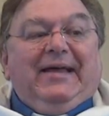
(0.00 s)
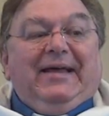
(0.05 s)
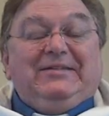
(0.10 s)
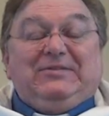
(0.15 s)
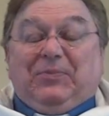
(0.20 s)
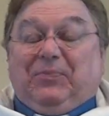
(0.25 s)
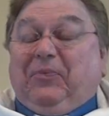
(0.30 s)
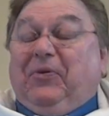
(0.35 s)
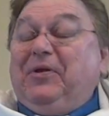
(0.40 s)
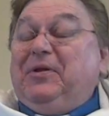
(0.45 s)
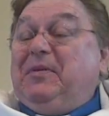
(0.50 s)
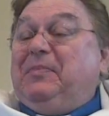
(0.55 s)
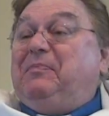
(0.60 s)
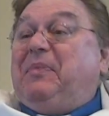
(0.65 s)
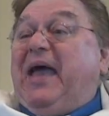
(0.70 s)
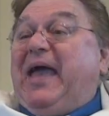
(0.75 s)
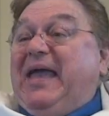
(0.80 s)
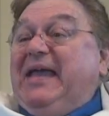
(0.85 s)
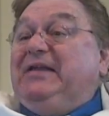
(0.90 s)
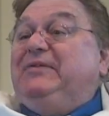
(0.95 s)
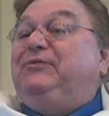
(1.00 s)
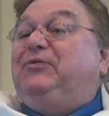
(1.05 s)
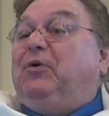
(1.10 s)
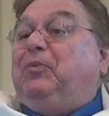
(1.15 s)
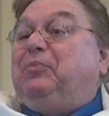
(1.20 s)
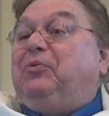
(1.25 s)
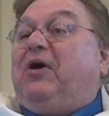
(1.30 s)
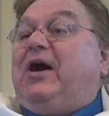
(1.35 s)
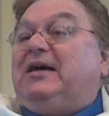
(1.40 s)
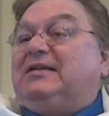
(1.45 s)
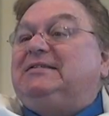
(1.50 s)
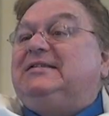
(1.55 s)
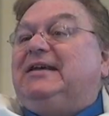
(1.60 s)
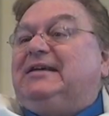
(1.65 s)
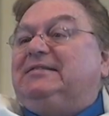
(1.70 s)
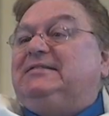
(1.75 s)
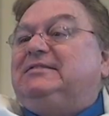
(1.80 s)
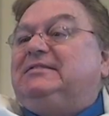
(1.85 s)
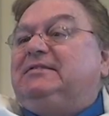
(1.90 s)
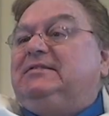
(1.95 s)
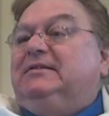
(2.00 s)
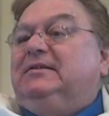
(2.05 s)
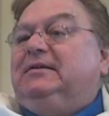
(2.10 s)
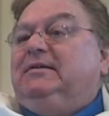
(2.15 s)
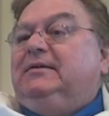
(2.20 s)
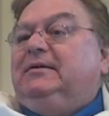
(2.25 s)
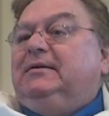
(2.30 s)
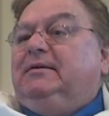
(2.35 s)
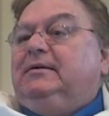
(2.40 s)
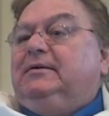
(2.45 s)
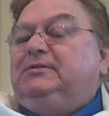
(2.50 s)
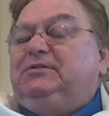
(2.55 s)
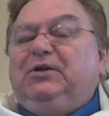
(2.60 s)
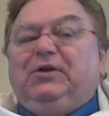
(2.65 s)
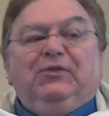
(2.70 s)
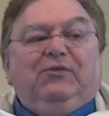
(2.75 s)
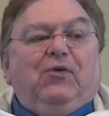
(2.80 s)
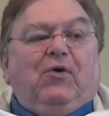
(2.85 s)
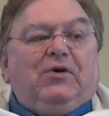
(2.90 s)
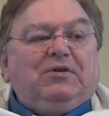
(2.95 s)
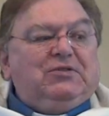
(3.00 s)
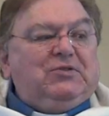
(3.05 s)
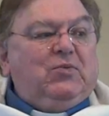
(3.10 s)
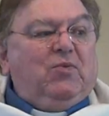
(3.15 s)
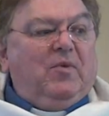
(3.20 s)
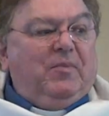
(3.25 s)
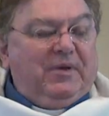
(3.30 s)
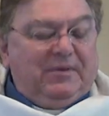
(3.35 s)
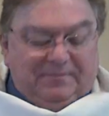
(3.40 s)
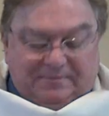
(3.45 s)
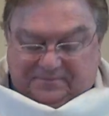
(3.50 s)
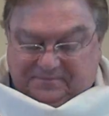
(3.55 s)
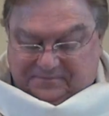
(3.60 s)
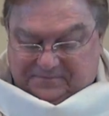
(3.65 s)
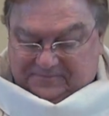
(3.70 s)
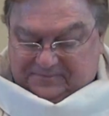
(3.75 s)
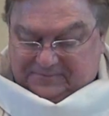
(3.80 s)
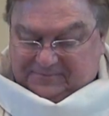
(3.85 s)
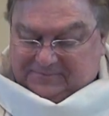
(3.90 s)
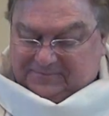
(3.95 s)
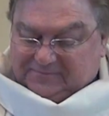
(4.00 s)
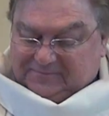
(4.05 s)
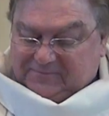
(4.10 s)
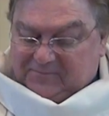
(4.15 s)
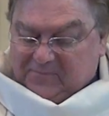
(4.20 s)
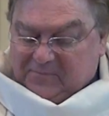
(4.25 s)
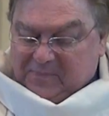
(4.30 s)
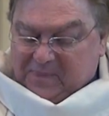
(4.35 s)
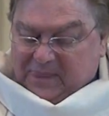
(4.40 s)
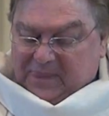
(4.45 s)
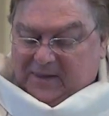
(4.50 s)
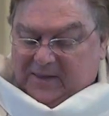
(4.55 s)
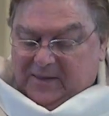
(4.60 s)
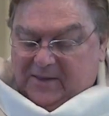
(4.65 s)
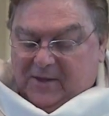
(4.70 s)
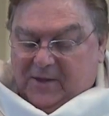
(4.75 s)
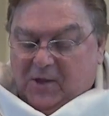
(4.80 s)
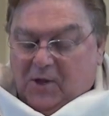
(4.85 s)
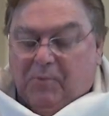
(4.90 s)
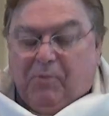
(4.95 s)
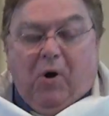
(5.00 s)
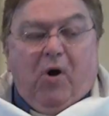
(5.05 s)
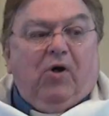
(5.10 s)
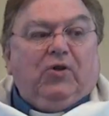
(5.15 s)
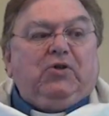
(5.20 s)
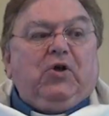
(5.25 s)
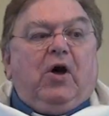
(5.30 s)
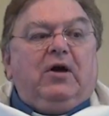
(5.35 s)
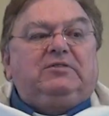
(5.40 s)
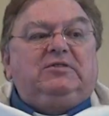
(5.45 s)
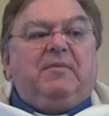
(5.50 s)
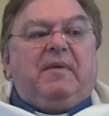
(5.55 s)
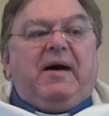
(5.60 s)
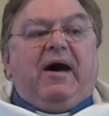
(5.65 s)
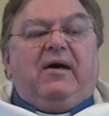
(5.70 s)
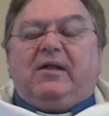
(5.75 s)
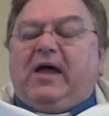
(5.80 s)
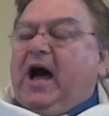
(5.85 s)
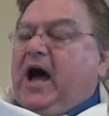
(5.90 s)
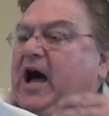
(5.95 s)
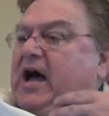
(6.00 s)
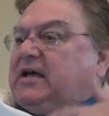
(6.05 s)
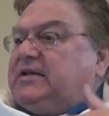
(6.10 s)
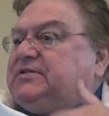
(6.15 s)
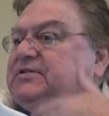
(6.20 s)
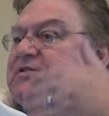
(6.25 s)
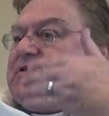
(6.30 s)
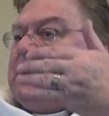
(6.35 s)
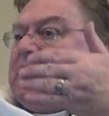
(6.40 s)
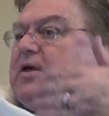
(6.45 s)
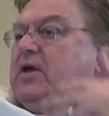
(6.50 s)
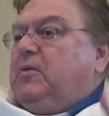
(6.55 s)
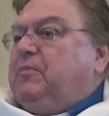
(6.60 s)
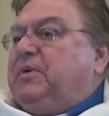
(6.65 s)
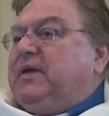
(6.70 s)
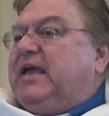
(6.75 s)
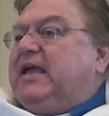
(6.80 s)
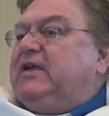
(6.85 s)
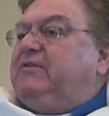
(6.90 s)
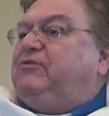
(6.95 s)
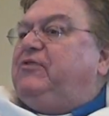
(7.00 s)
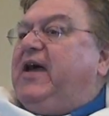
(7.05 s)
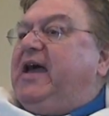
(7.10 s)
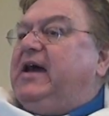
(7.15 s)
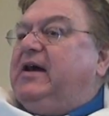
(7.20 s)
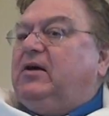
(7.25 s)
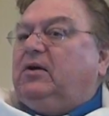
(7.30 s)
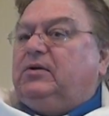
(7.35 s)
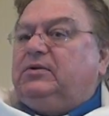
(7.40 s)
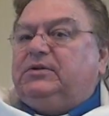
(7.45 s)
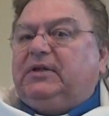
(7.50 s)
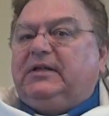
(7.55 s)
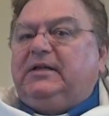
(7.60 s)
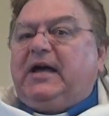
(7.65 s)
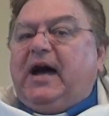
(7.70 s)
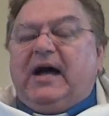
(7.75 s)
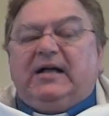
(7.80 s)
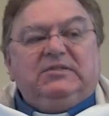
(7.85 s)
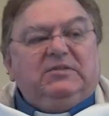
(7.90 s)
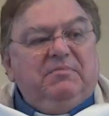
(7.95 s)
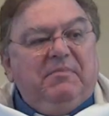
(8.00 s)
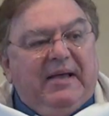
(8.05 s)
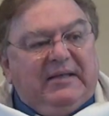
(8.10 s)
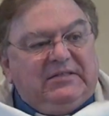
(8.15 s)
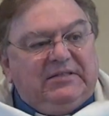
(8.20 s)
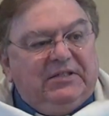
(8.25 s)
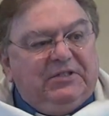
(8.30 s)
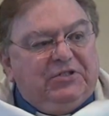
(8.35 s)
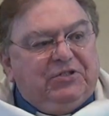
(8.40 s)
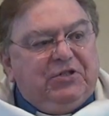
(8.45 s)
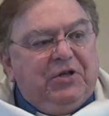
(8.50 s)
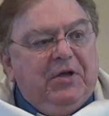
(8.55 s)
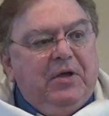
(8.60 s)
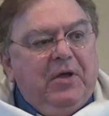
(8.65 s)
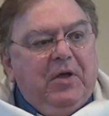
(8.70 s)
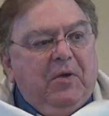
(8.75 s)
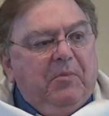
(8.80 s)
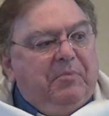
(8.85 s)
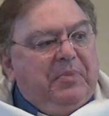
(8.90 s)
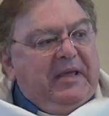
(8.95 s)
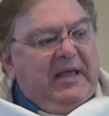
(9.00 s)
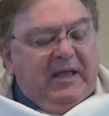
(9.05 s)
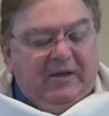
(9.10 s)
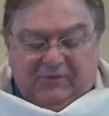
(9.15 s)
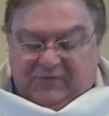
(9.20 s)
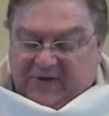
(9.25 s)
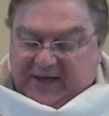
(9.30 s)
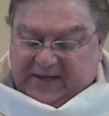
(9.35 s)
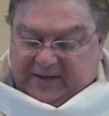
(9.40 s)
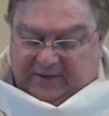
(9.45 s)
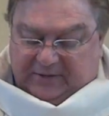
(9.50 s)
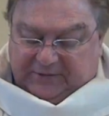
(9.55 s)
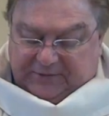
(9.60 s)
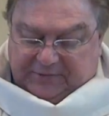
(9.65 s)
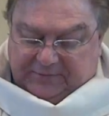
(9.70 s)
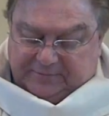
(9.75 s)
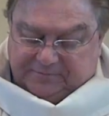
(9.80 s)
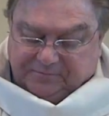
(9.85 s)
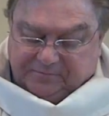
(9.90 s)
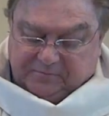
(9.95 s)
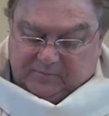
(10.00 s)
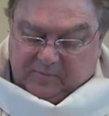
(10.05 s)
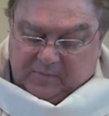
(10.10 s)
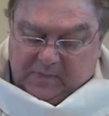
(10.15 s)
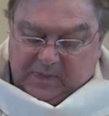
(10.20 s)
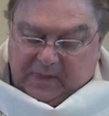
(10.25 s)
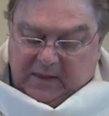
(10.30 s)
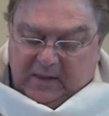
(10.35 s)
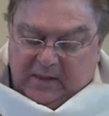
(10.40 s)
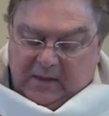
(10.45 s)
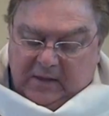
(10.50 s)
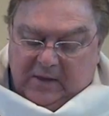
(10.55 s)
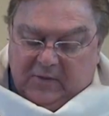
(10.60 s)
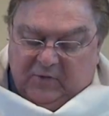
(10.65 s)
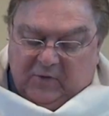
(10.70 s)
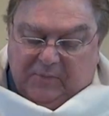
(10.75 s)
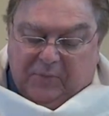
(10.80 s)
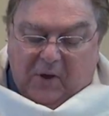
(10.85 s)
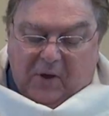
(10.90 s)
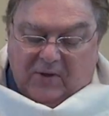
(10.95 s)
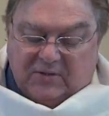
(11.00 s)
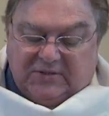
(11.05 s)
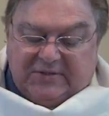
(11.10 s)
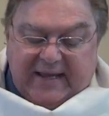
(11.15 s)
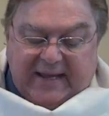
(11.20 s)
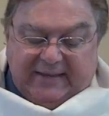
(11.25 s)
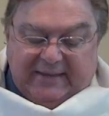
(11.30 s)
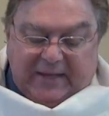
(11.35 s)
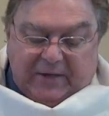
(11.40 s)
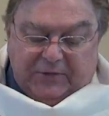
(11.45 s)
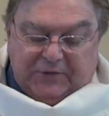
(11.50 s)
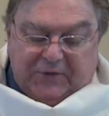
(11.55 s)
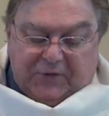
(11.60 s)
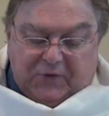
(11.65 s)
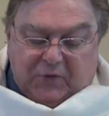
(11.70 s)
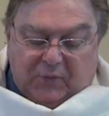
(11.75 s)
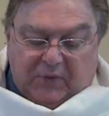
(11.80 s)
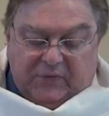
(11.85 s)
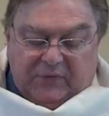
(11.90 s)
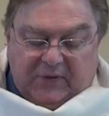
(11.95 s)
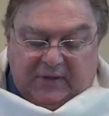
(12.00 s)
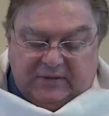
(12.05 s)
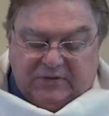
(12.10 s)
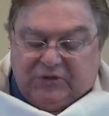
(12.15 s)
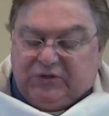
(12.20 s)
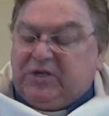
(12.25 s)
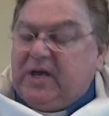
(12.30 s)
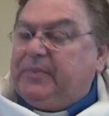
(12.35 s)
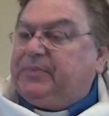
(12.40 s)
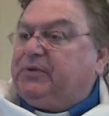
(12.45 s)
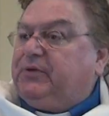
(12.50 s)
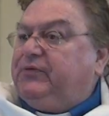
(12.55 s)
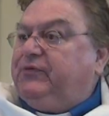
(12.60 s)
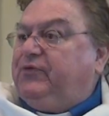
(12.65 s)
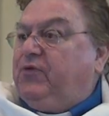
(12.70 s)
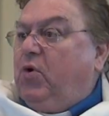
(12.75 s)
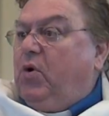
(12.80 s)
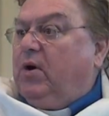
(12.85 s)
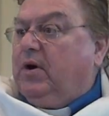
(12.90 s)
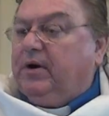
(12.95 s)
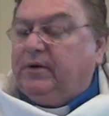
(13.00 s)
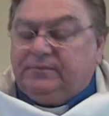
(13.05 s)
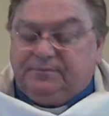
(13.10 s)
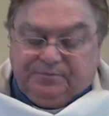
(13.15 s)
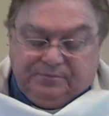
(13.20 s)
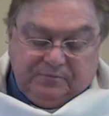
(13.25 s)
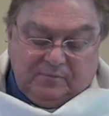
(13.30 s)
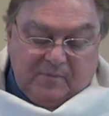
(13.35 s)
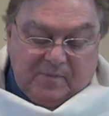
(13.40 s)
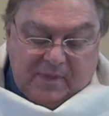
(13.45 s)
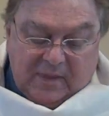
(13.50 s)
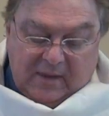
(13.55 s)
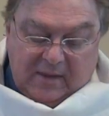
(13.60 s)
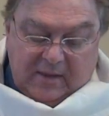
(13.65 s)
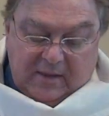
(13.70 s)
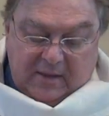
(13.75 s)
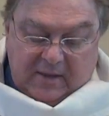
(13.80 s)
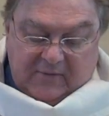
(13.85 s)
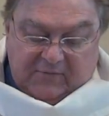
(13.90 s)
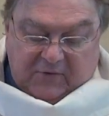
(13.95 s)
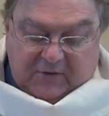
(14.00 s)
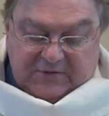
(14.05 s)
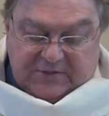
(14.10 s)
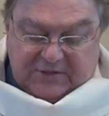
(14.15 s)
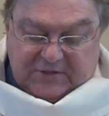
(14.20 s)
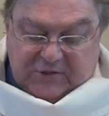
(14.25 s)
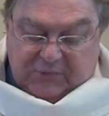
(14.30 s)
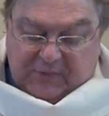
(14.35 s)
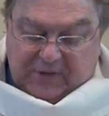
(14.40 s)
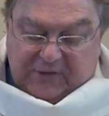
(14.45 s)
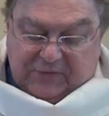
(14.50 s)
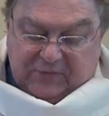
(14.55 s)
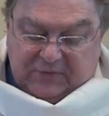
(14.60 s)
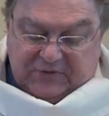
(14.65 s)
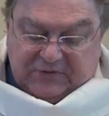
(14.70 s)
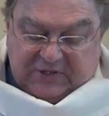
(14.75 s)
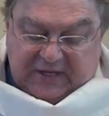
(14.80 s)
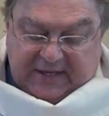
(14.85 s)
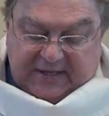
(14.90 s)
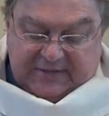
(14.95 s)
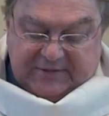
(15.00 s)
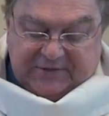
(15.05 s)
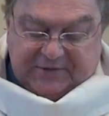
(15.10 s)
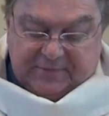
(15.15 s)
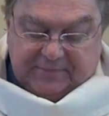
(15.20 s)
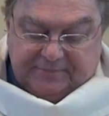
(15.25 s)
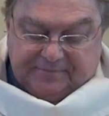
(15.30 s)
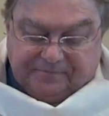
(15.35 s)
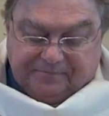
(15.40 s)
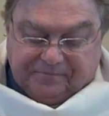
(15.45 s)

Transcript: it's a pretty painful process to divorce a woman. Okay. Paul talks about us being veiled and God's message being veiled. From Paul's second letter to the Corinthians, chapter 4, verses 3 through 6.